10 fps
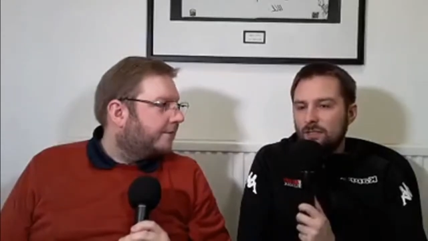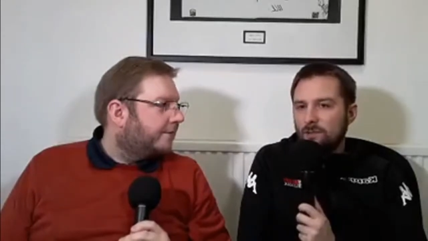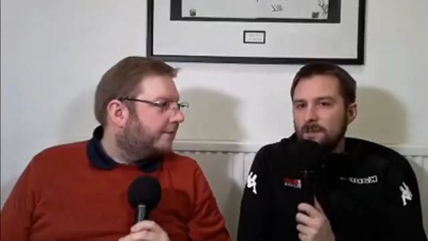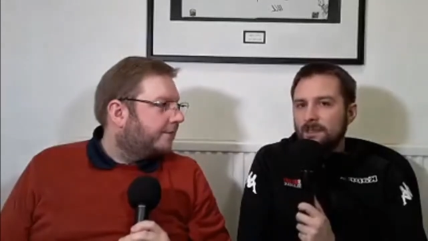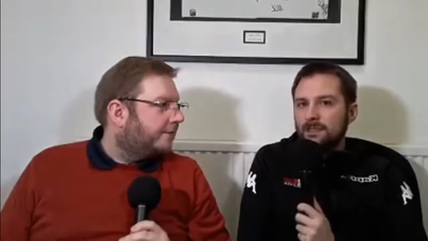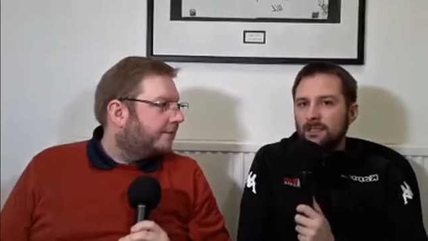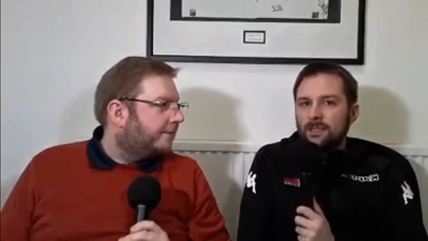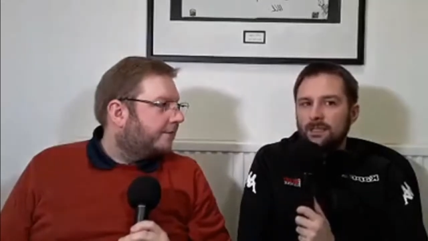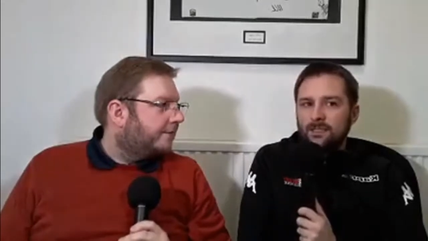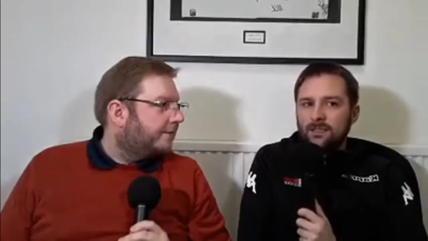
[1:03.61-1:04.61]
Speaker 1: So
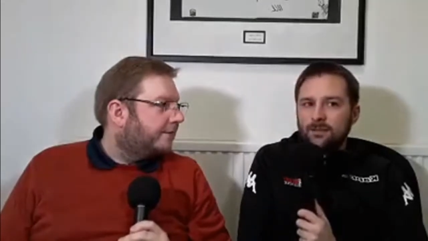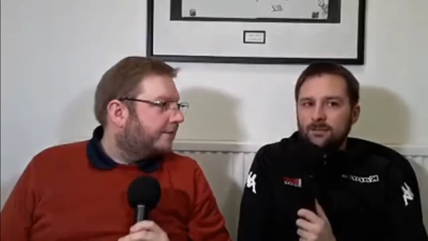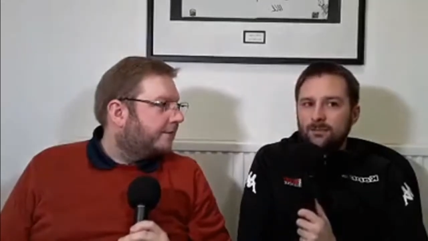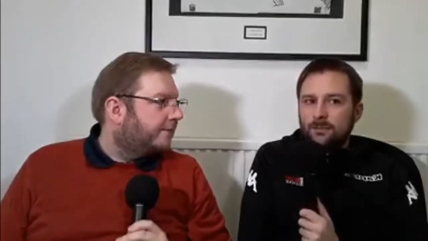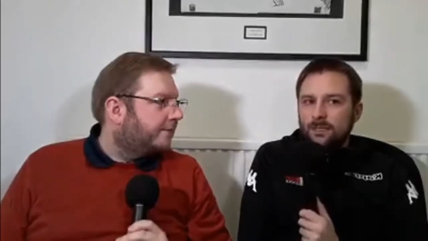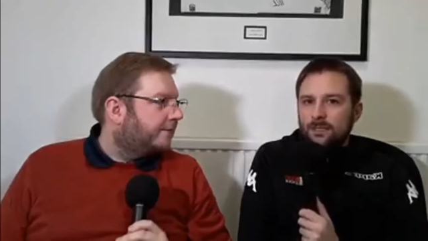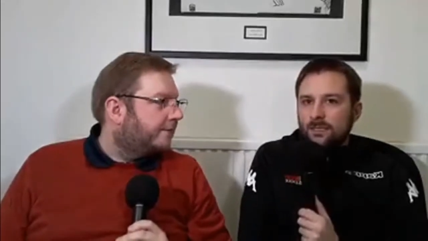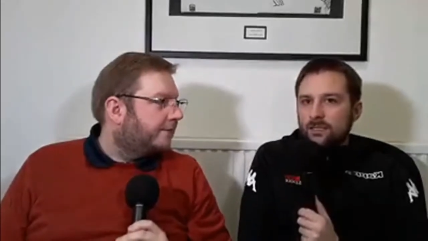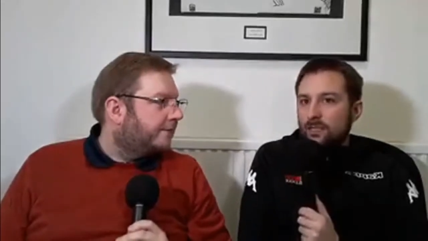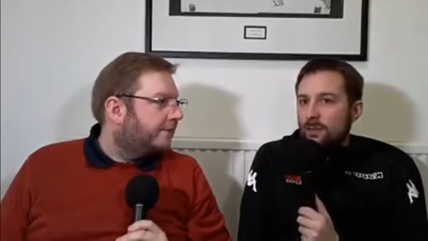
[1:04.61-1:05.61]
um,
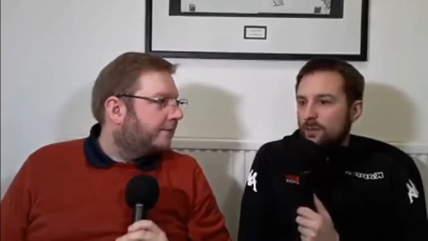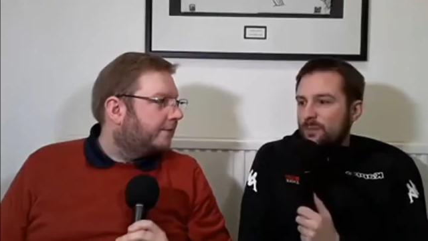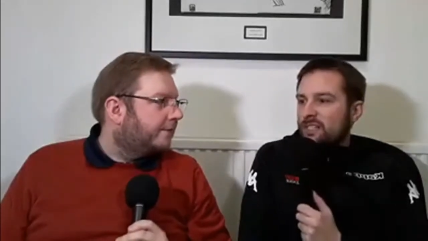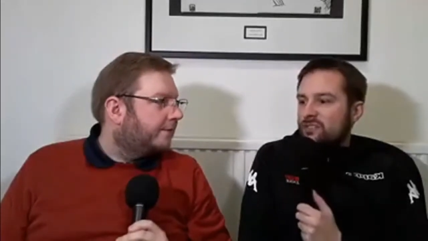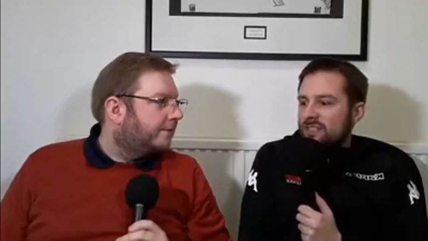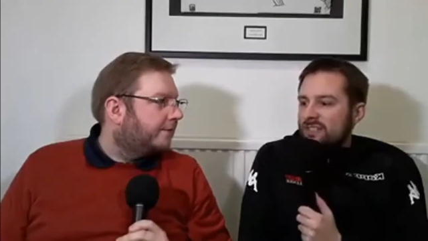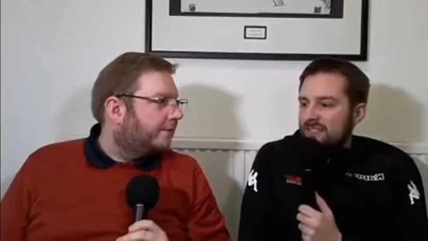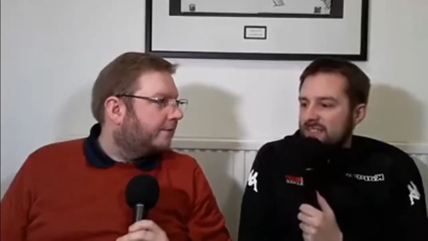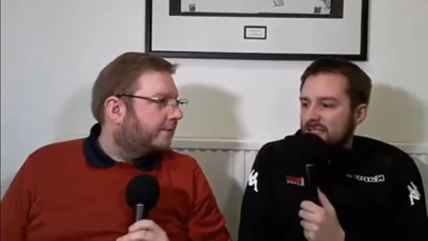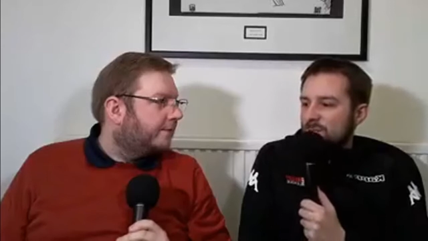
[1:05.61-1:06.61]
so yeah, it'd be
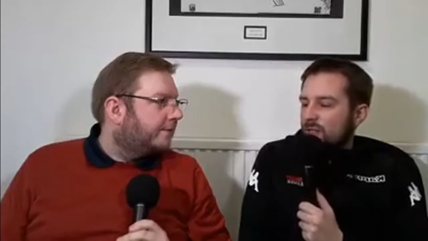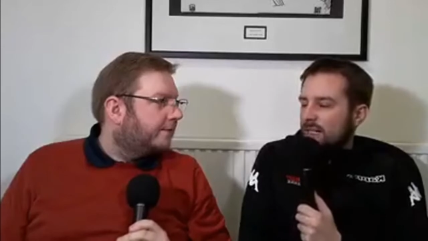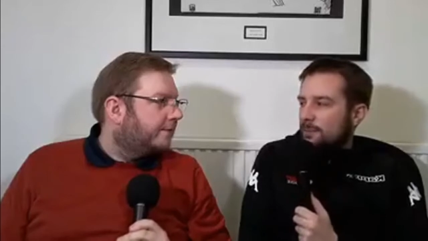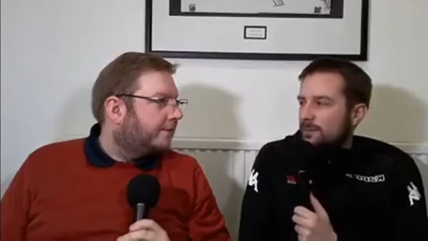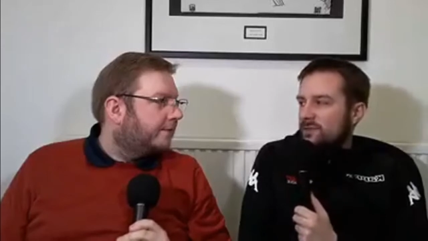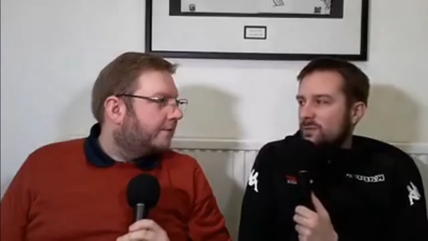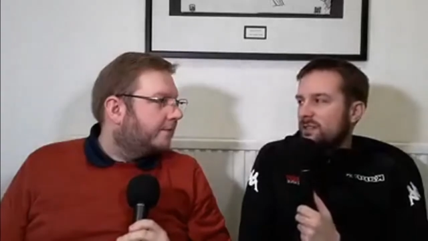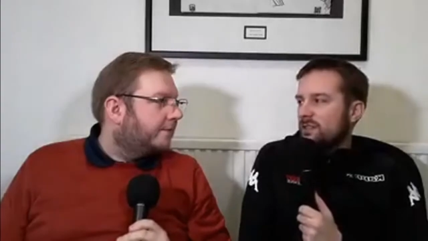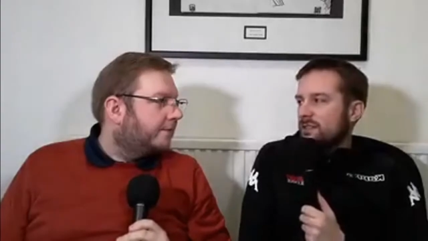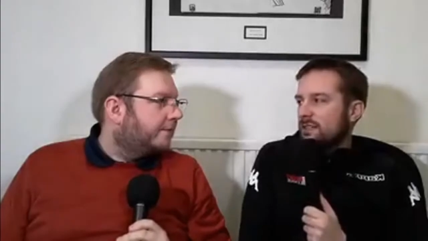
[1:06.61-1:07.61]
interesting to see what happens.
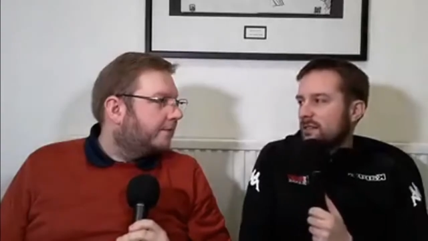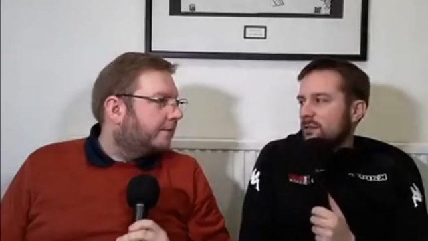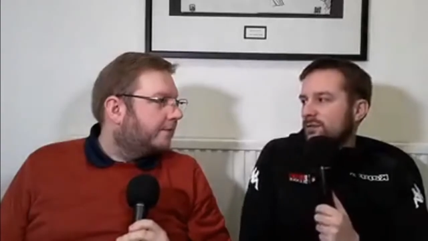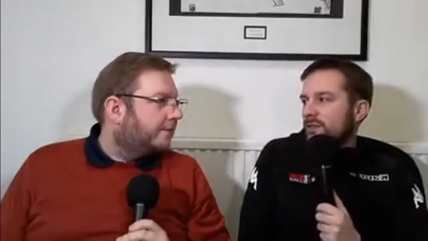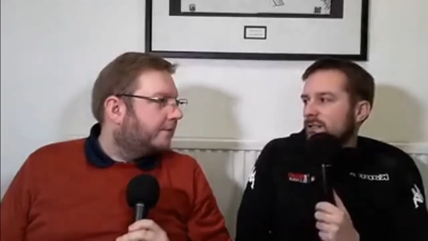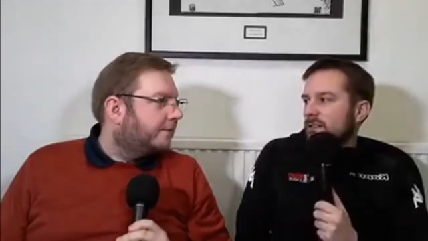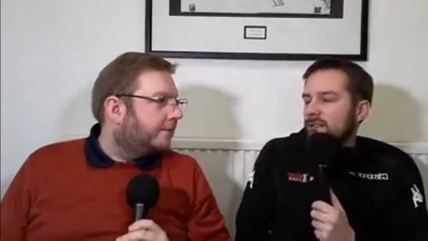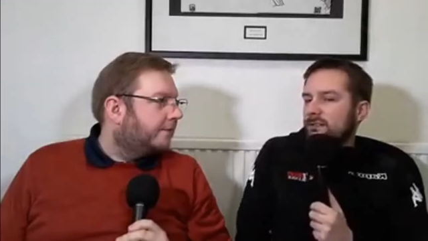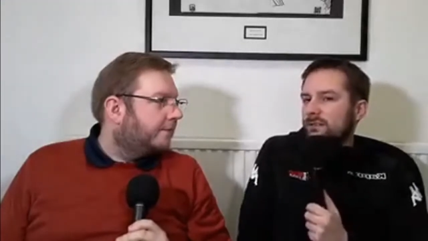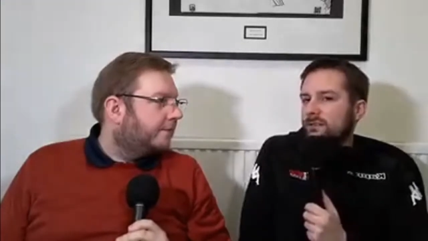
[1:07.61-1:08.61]
Whether the
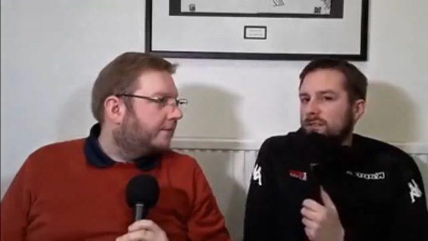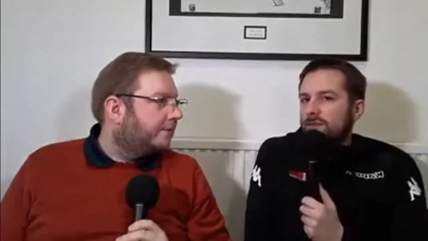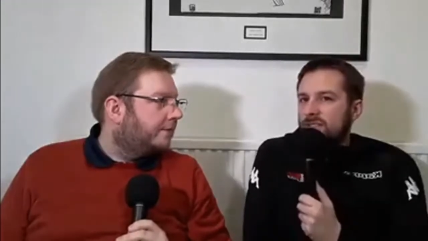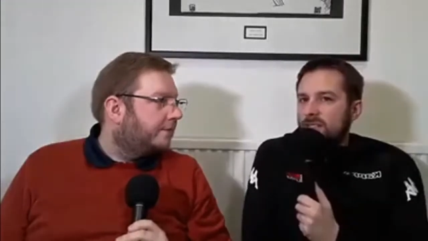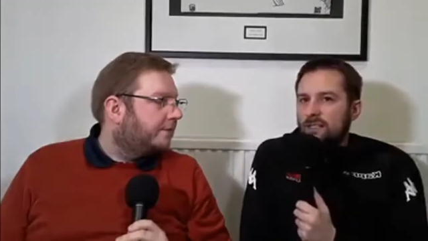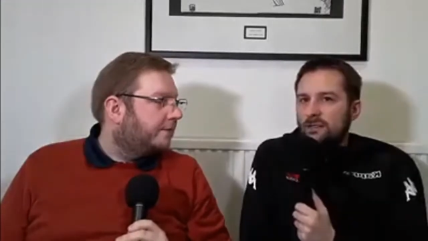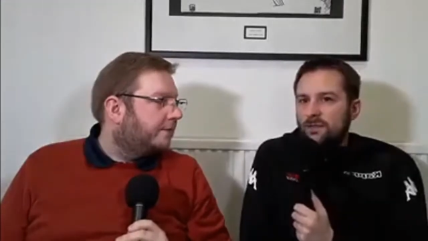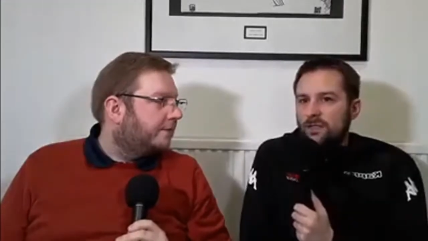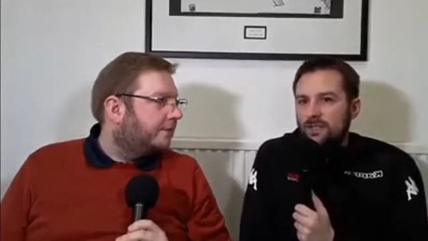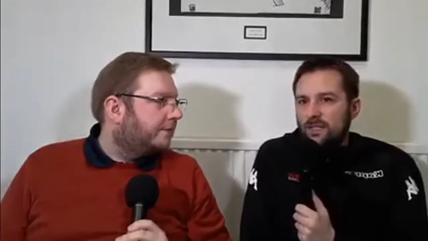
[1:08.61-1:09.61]
RFL, obviously
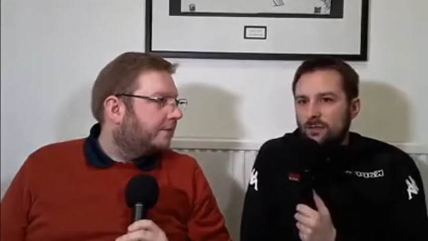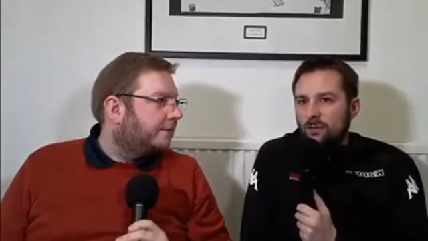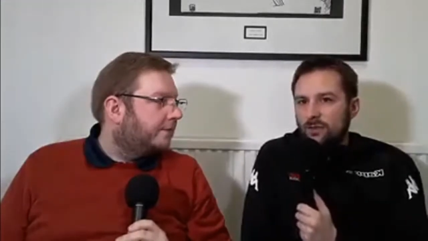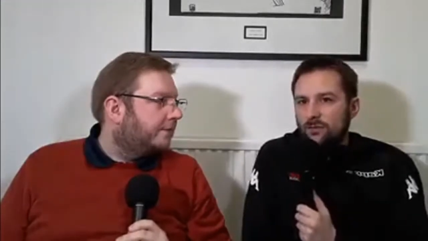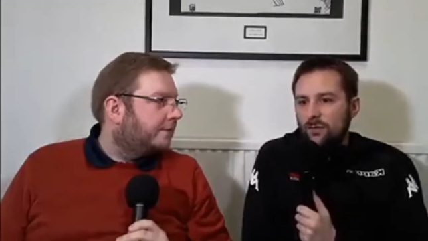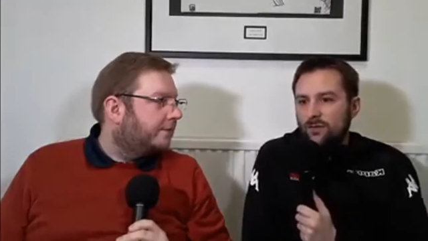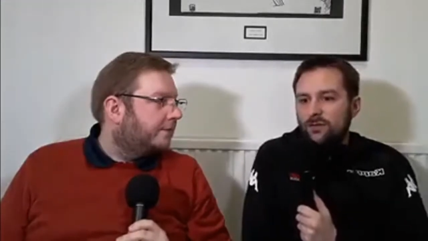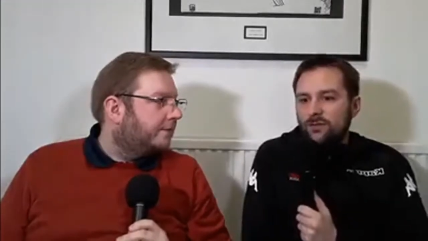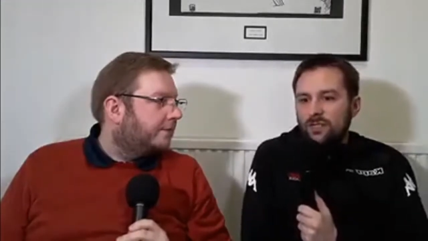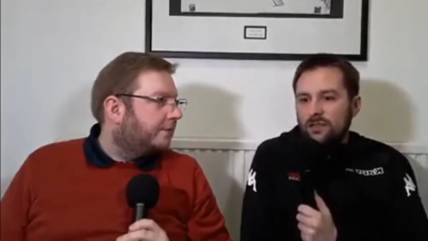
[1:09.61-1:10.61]
they've they've said they're looking for a
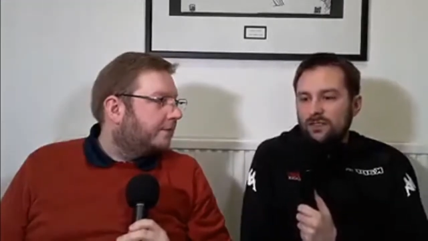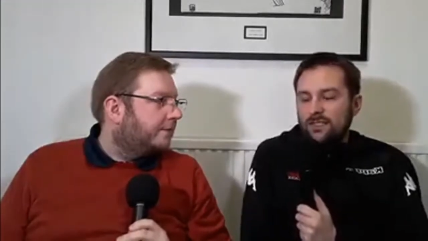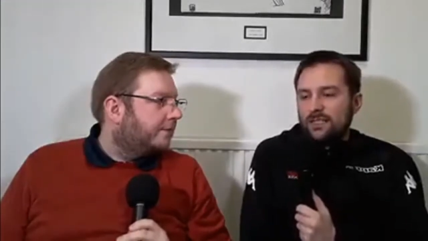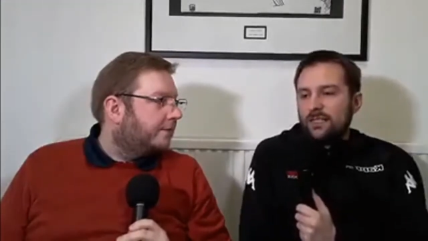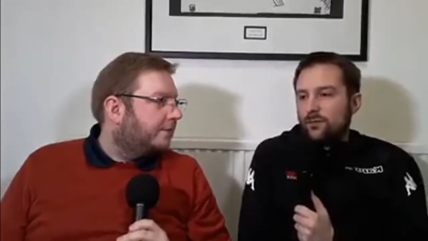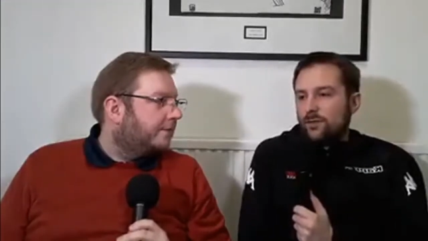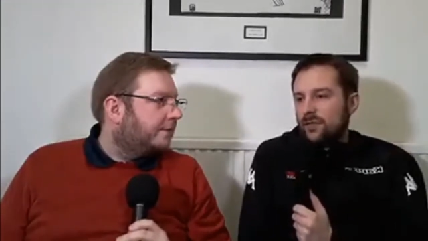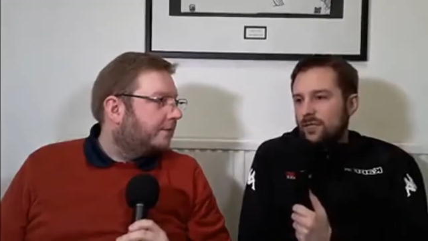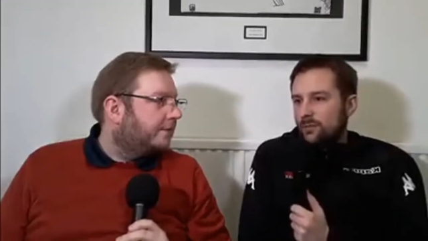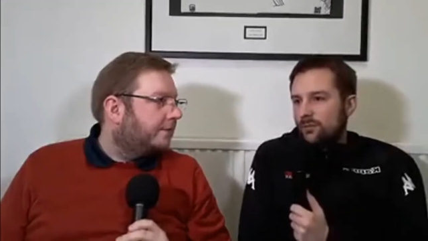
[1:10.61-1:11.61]
new chief executive.
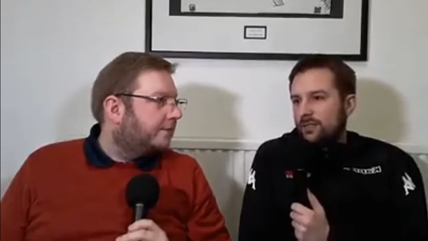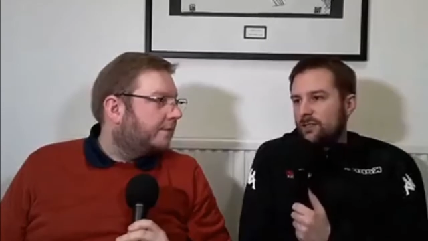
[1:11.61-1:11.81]
Whether they